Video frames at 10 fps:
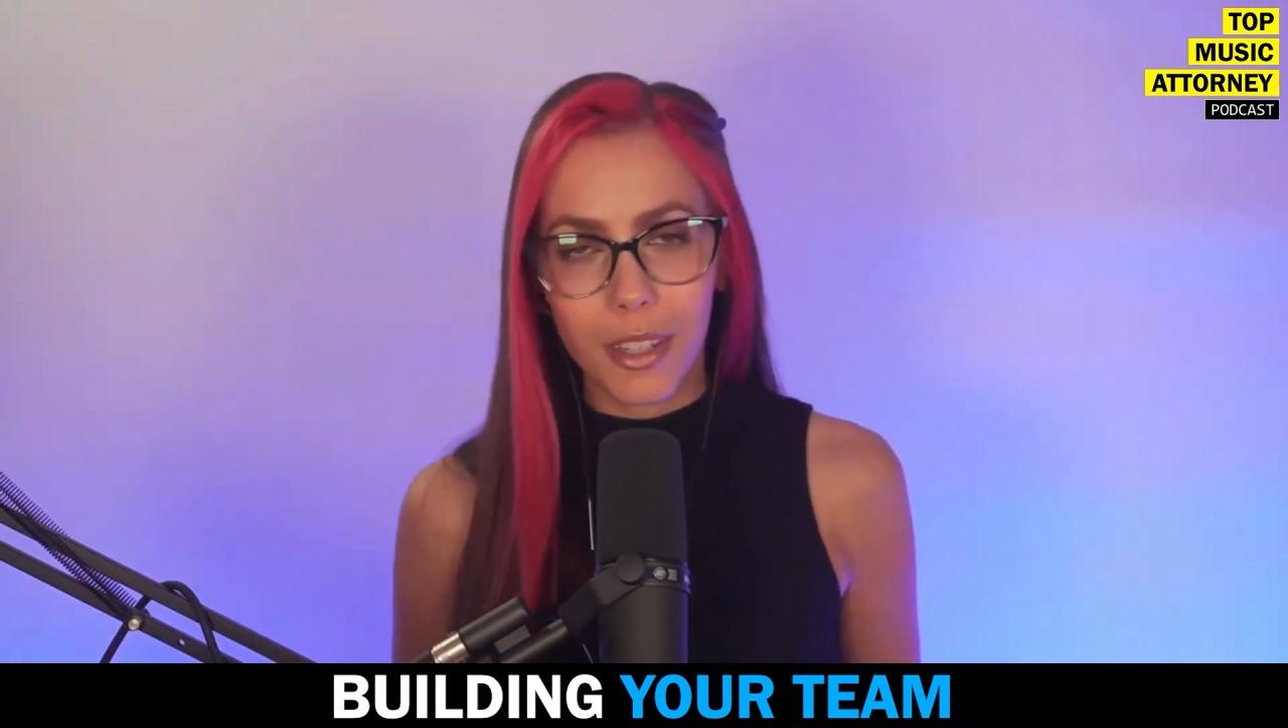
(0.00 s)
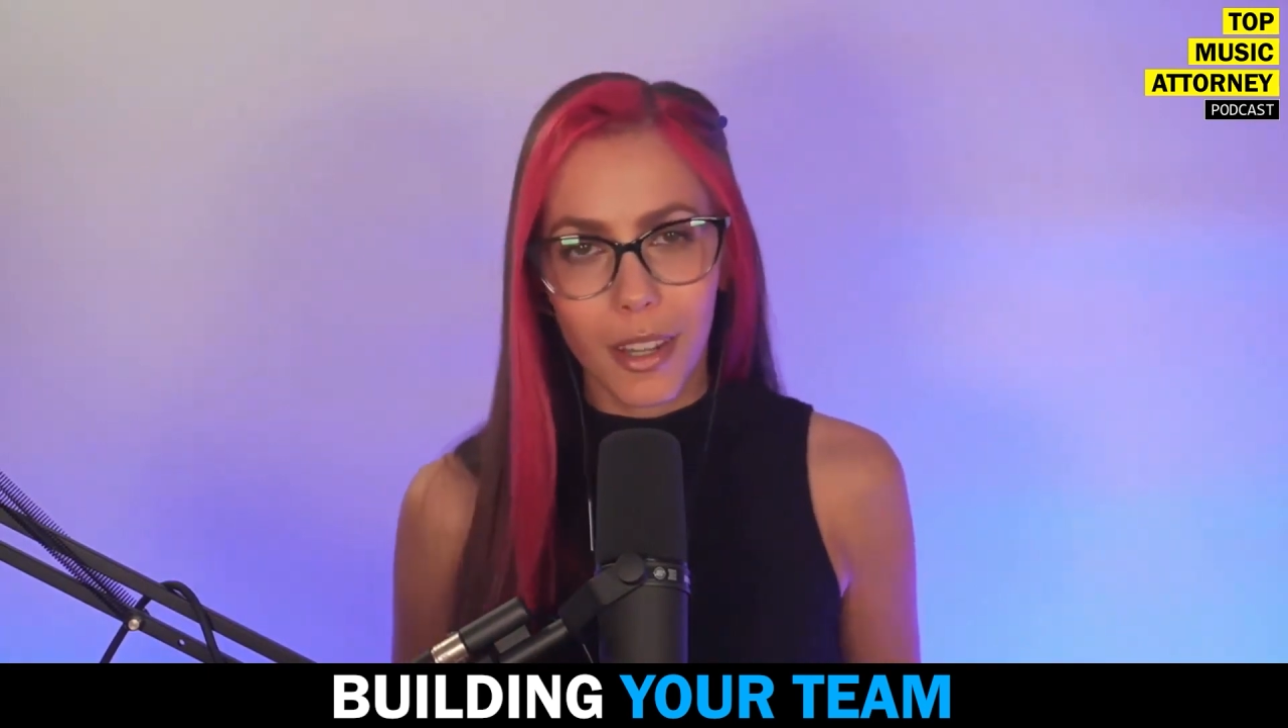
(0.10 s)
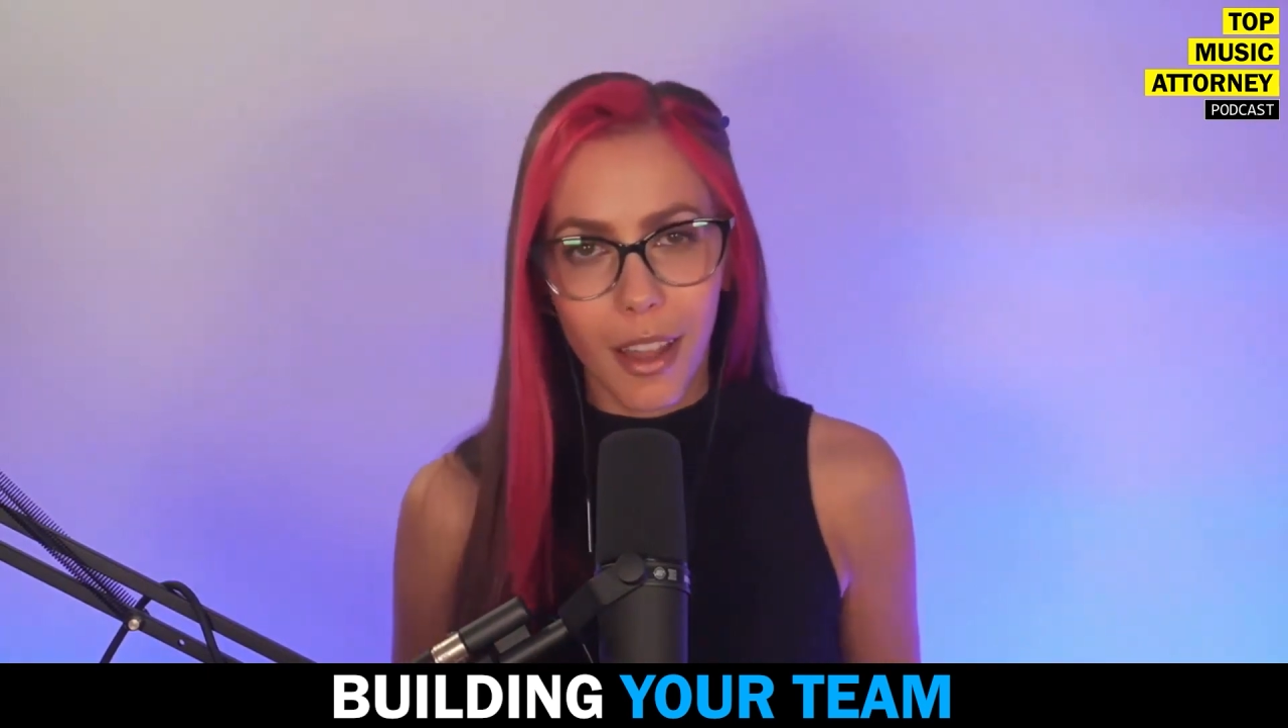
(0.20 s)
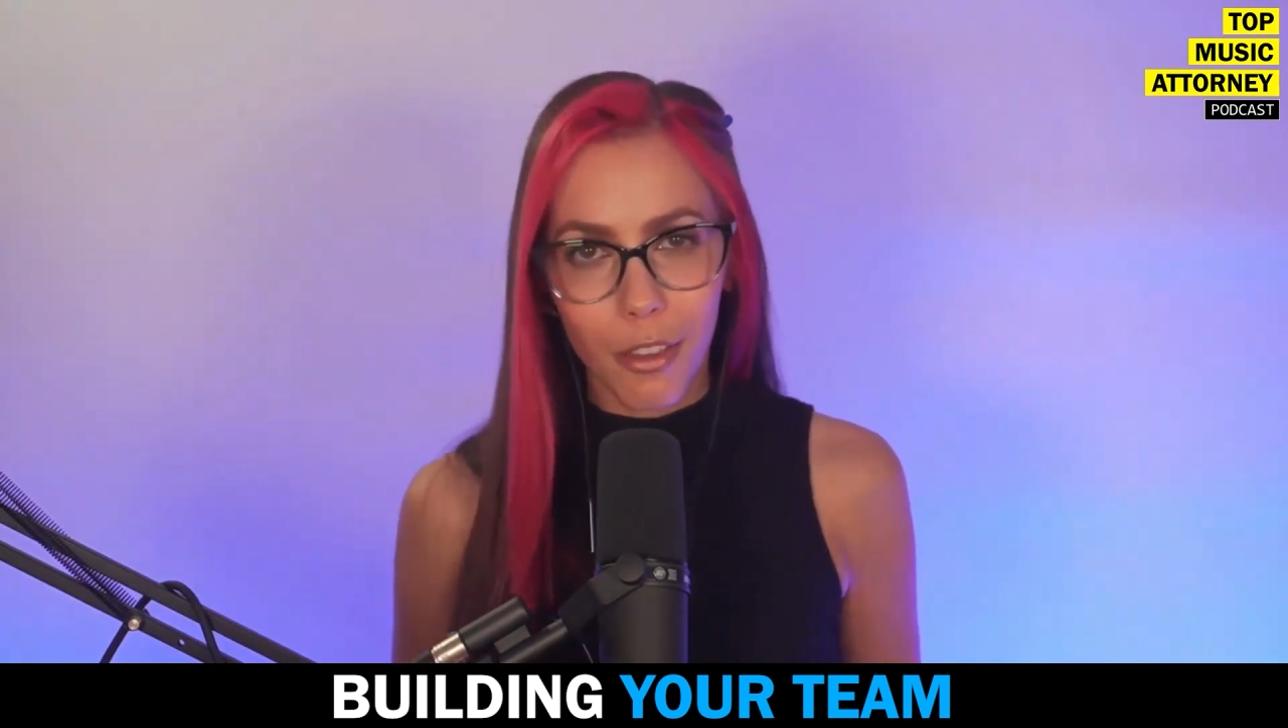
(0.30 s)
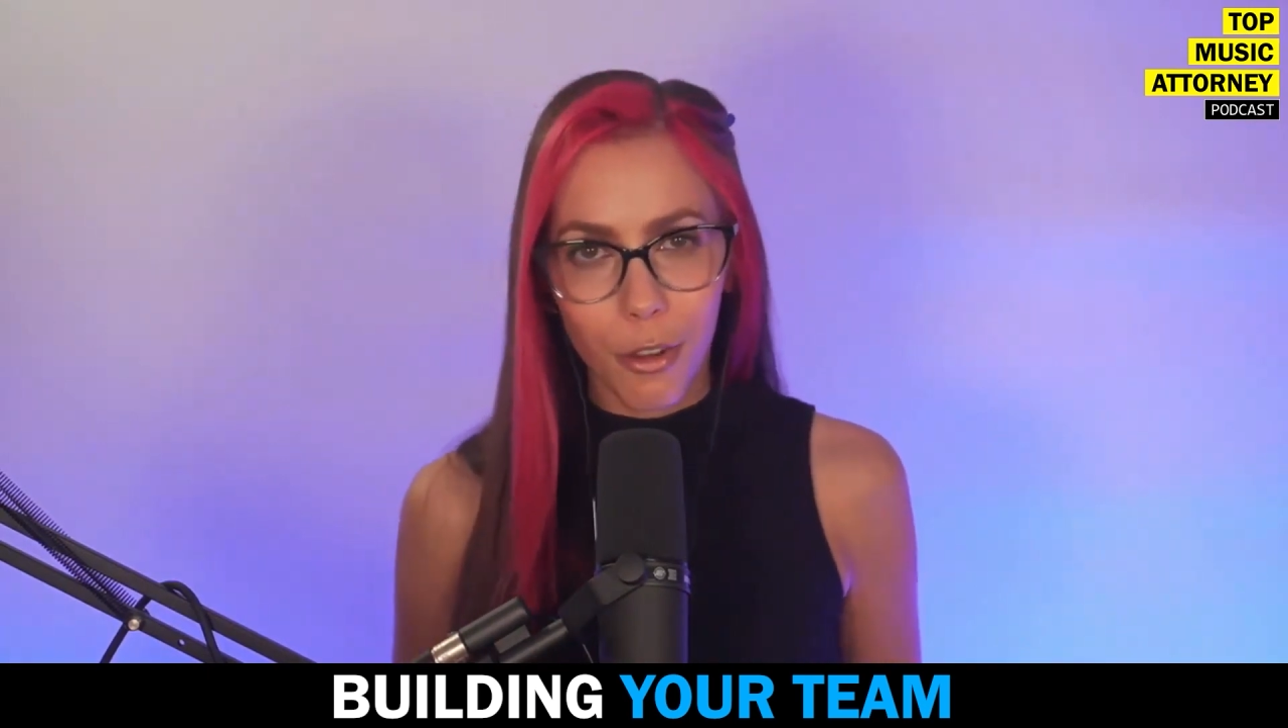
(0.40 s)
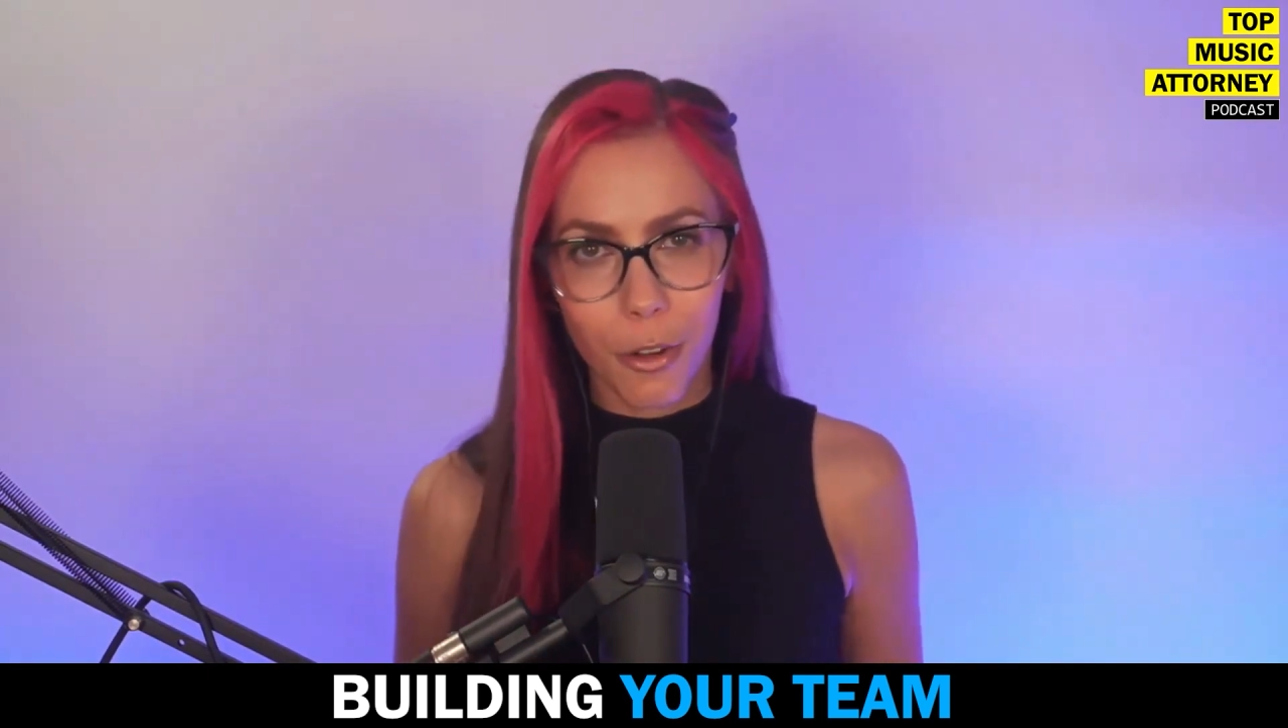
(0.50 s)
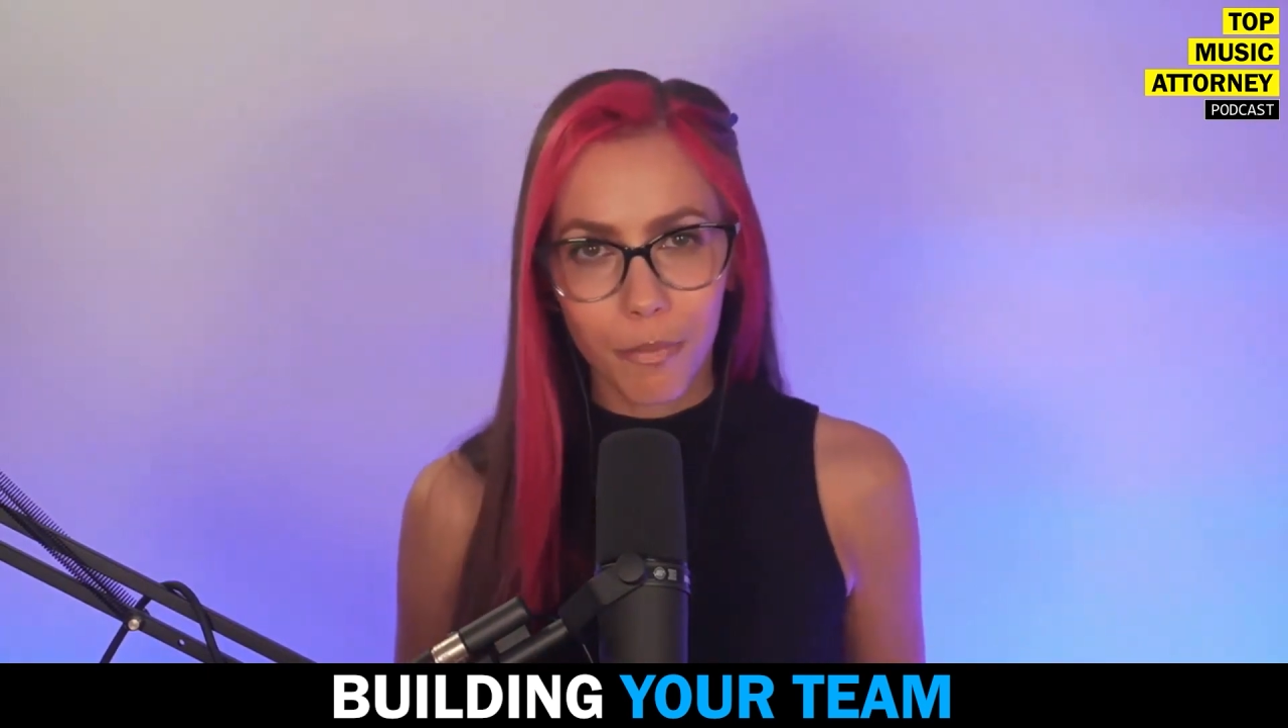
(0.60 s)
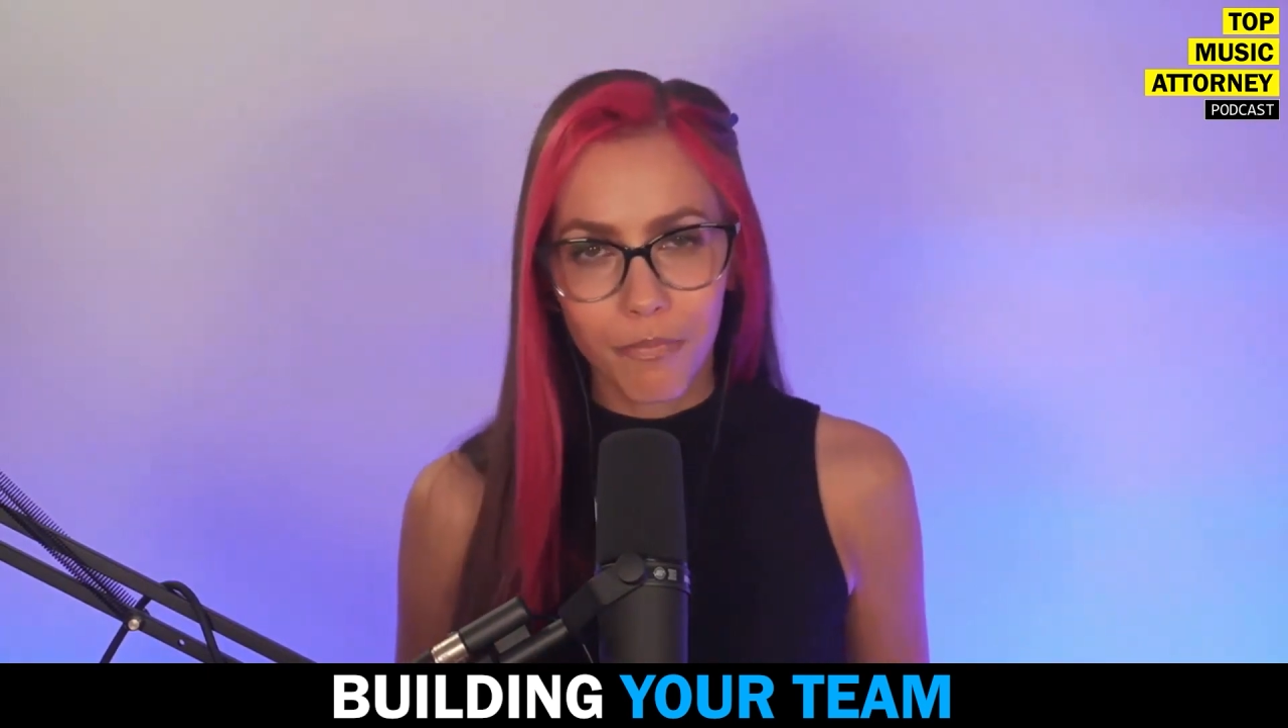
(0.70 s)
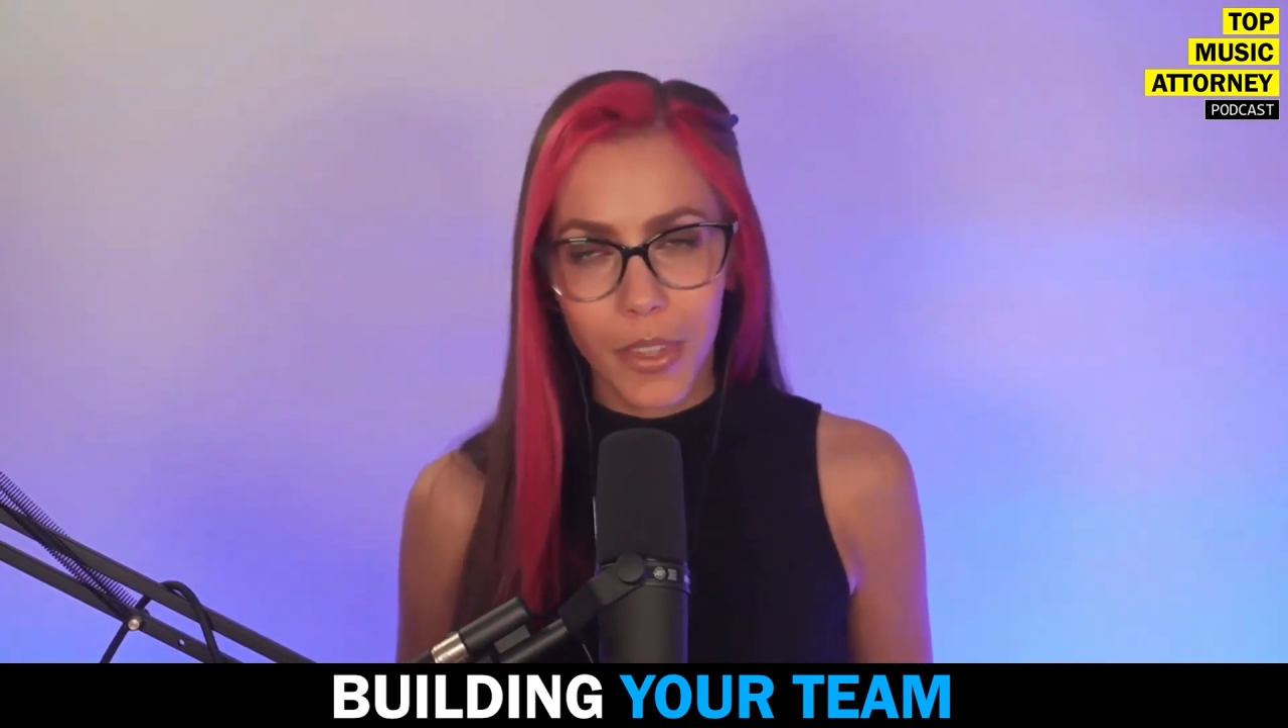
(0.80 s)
together.